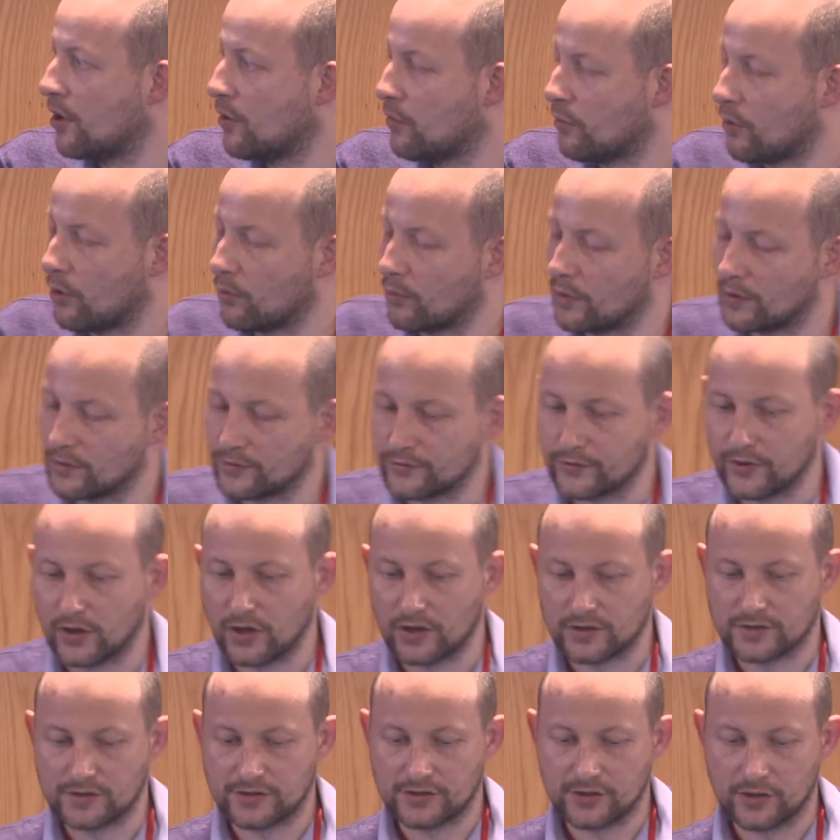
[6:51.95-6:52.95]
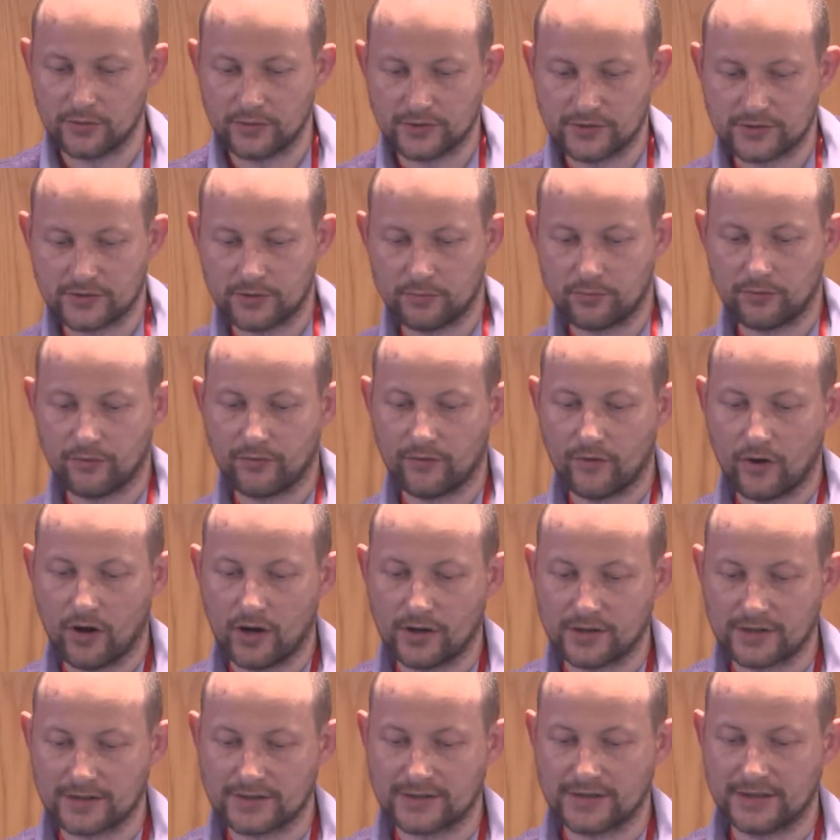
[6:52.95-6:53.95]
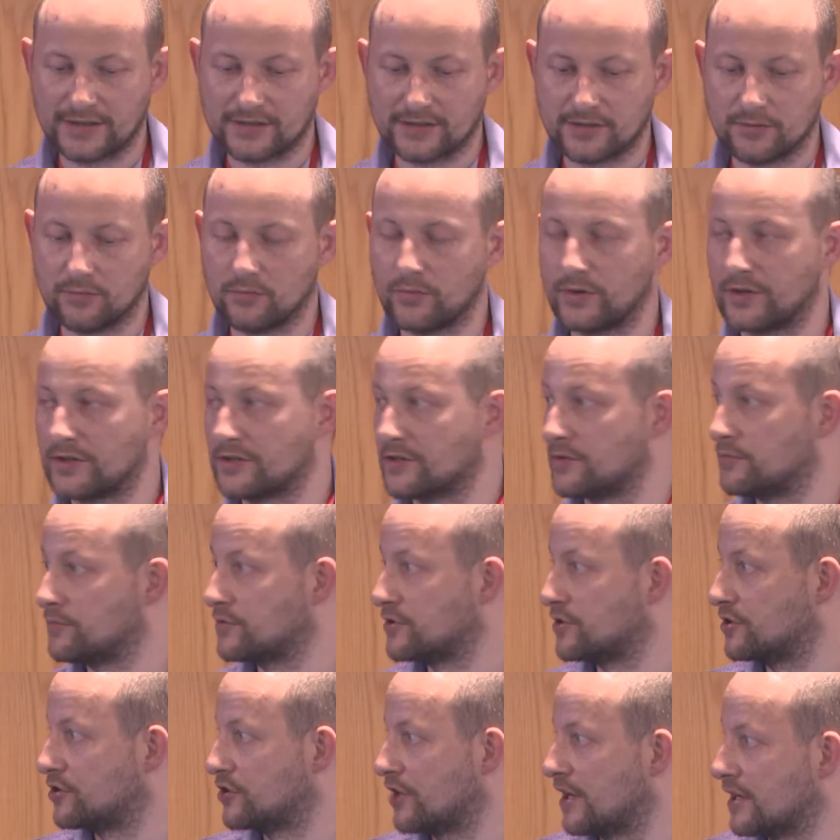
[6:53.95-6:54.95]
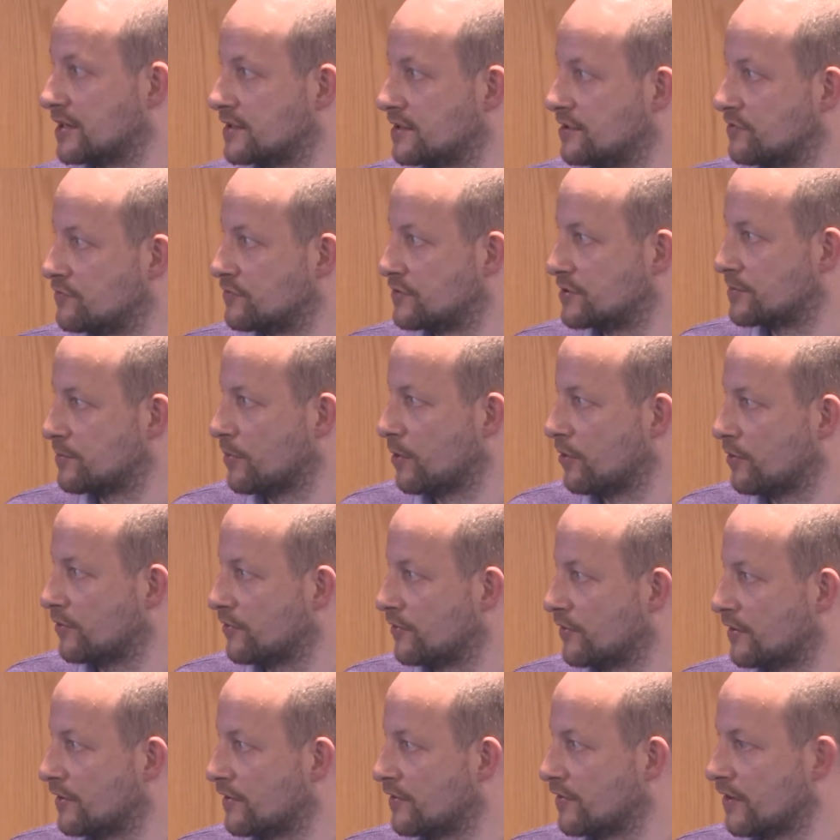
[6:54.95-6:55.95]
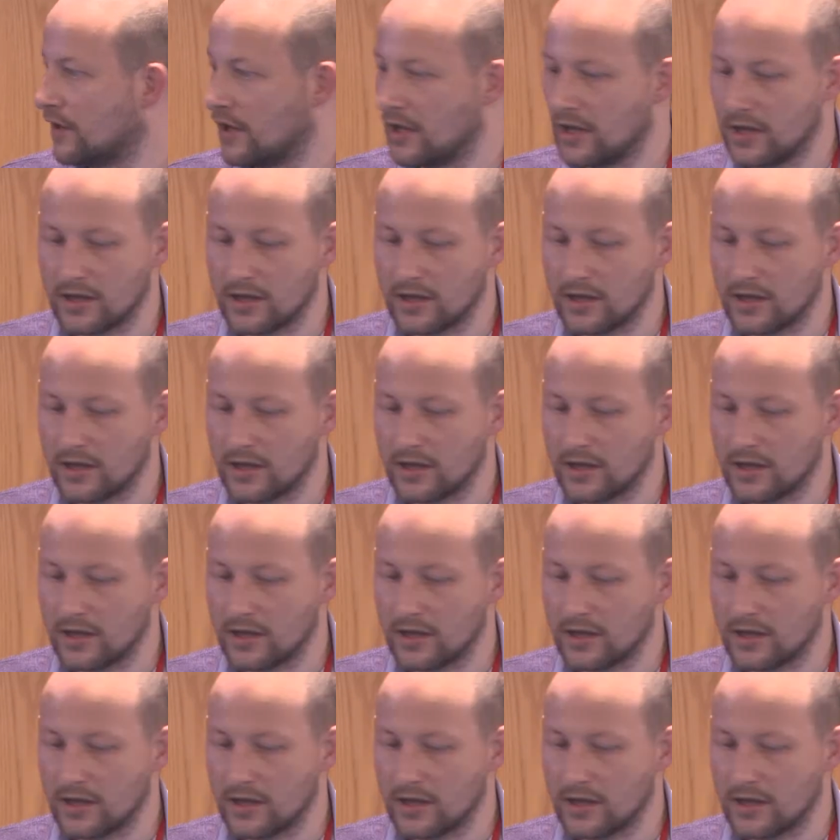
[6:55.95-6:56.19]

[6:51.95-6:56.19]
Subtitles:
what we'll start to do is to provide the system with some suggested responses.